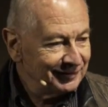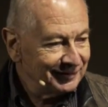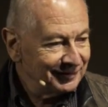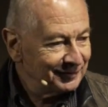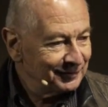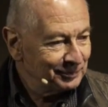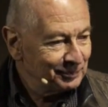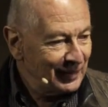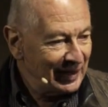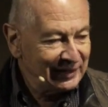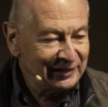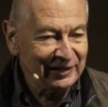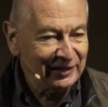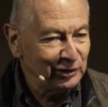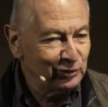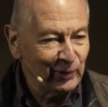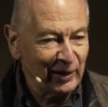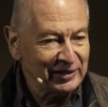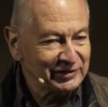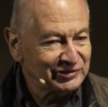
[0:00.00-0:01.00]
Making
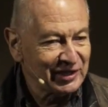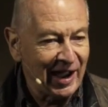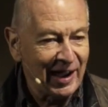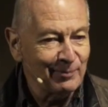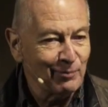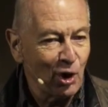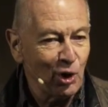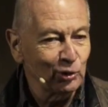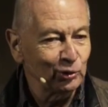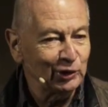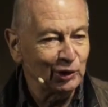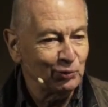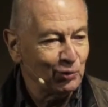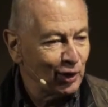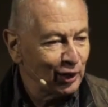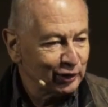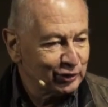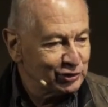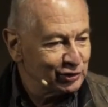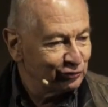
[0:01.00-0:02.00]
great time only
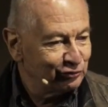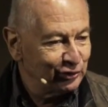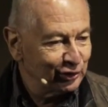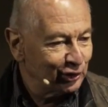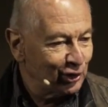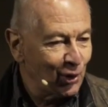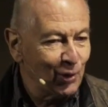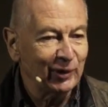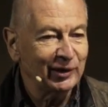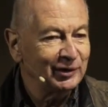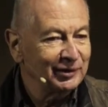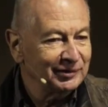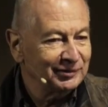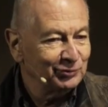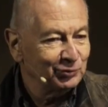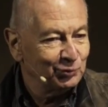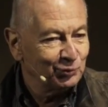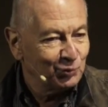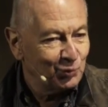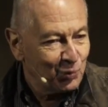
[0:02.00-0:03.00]
works if you're going
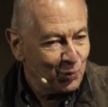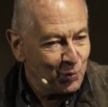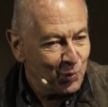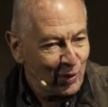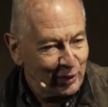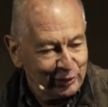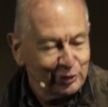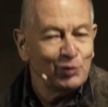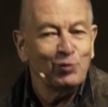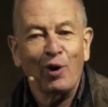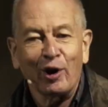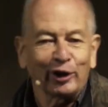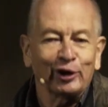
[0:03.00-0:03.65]
where you want to